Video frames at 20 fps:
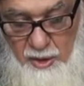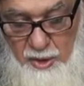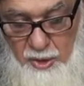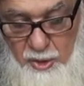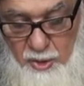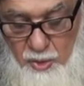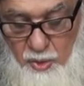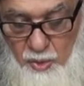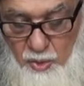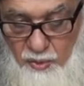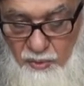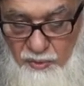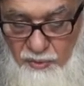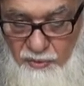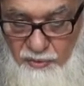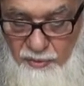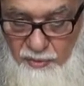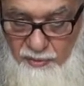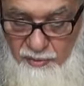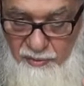You
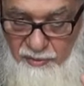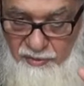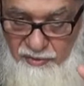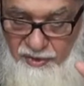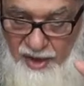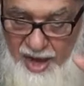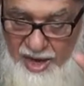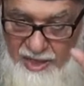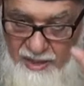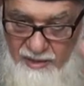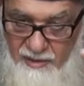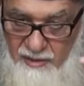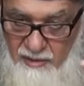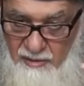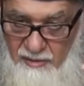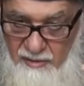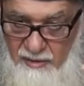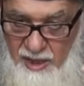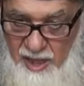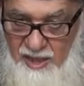felt
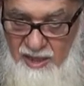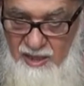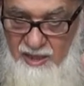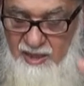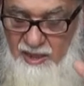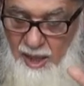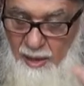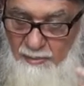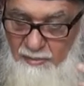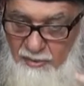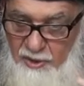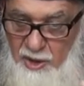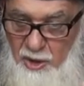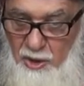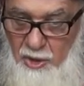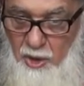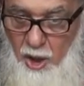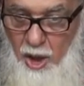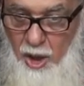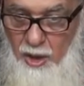there is
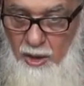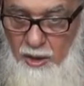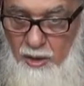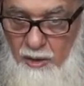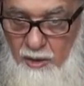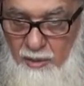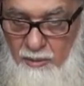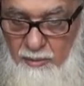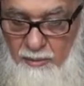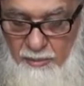something wrong,